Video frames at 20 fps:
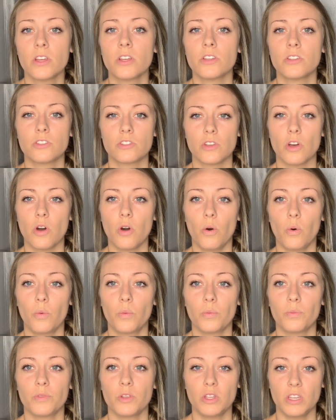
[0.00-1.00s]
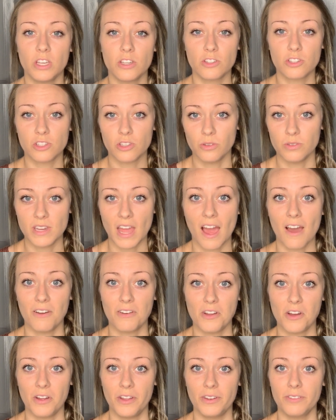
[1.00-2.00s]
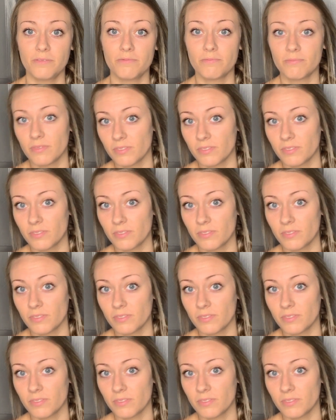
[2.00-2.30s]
So you need to slow down on